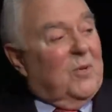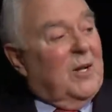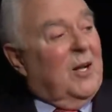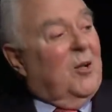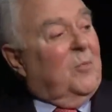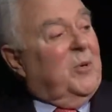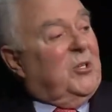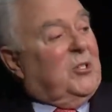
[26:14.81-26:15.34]

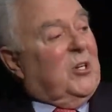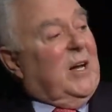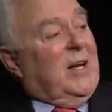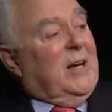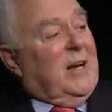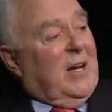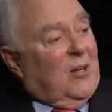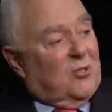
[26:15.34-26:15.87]
LBJ
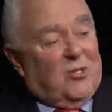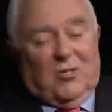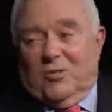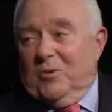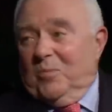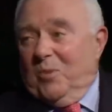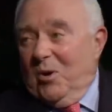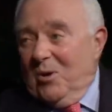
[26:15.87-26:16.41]
announces
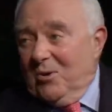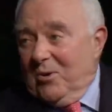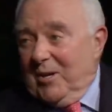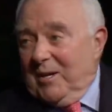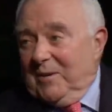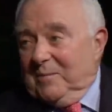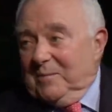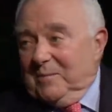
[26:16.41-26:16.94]
the
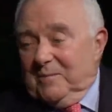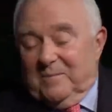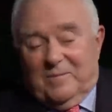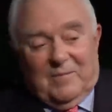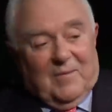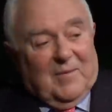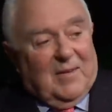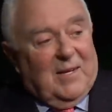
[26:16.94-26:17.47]
program.
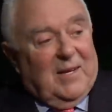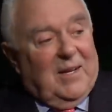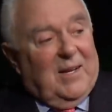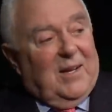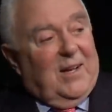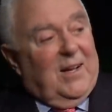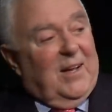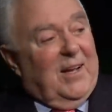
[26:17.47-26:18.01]

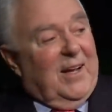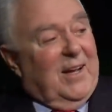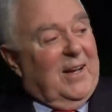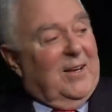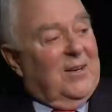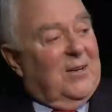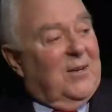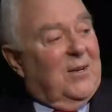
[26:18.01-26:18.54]

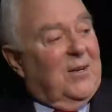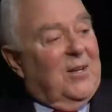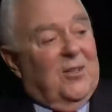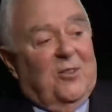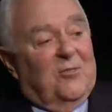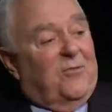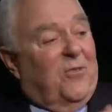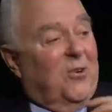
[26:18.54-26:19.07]
And
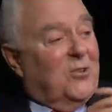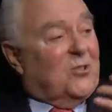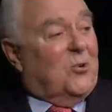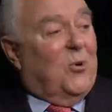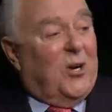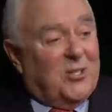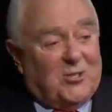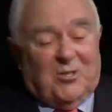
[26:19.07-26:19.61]
the first
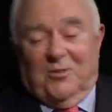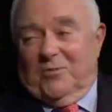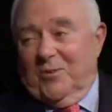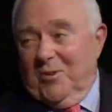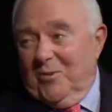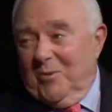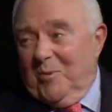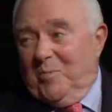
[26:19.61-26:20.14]
question
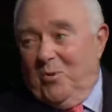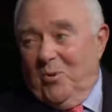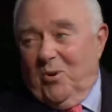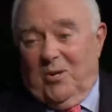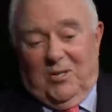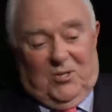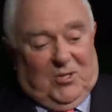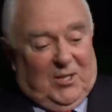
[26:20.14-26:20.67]
from the
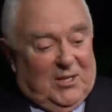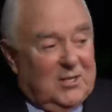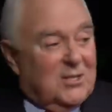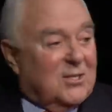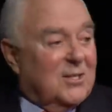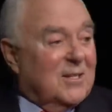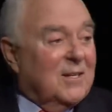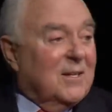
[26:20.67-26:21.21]
reporters
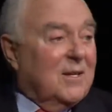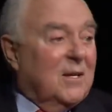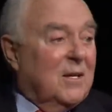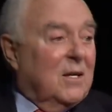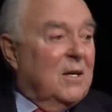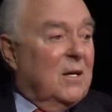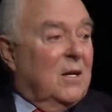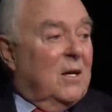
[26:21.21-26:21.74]
is
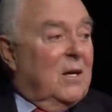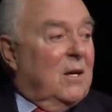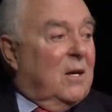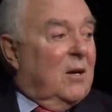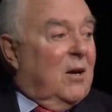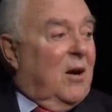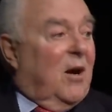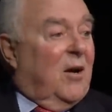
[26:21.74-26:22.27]

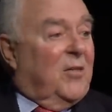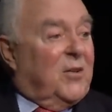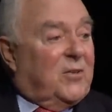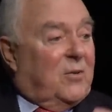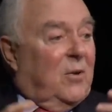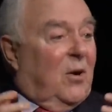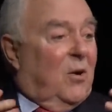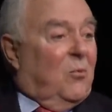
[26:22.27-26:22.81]
the,
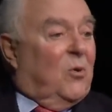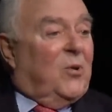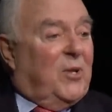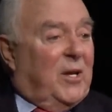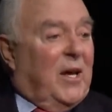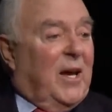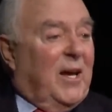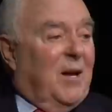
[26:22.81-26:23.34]
Will
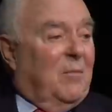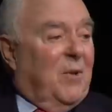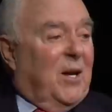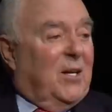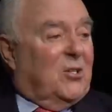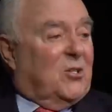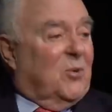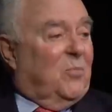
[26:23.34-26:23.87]
the
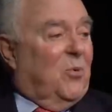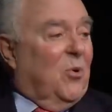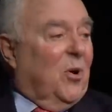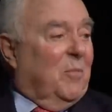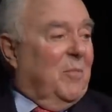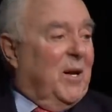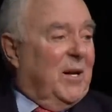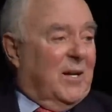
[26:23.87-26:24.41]
AMA
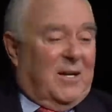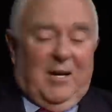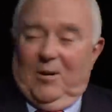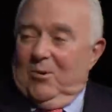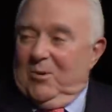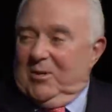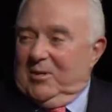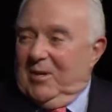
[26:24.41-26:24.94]
support Medicare?
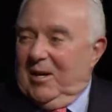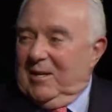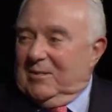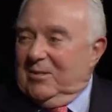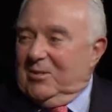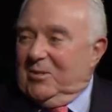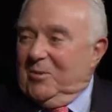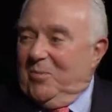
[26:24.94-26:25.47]
Will the
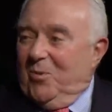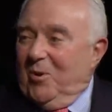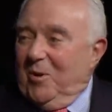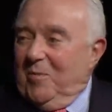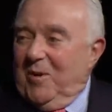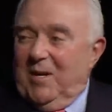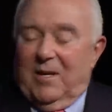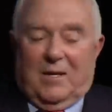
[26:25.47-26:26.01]
doctors support
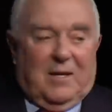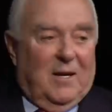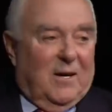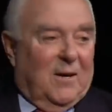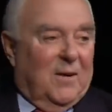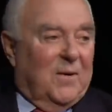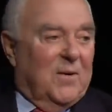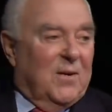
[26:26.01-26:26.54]

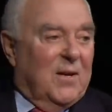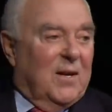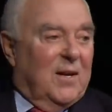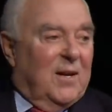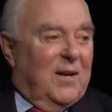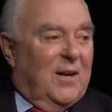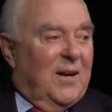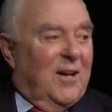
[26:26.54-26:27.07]
Medicare?
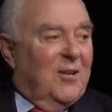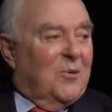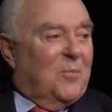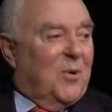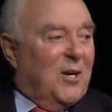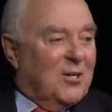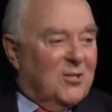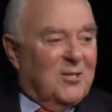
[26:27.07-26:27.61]
And the
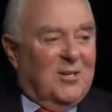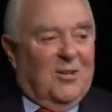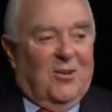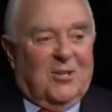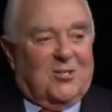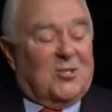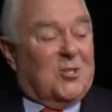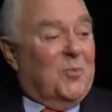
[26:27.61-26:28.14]
president
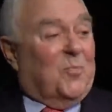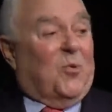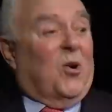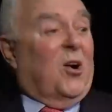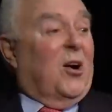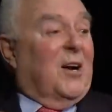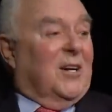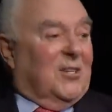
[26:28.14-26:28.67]
looks
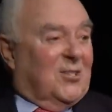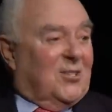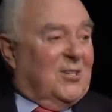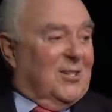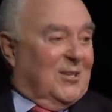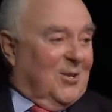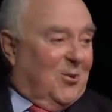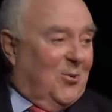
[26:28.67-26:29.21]
surprised
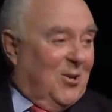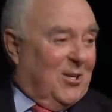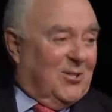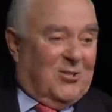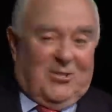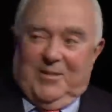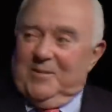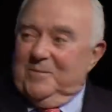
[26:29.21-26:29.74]
at the
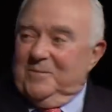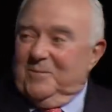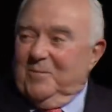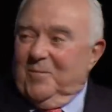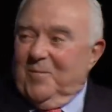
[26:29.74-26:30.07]
question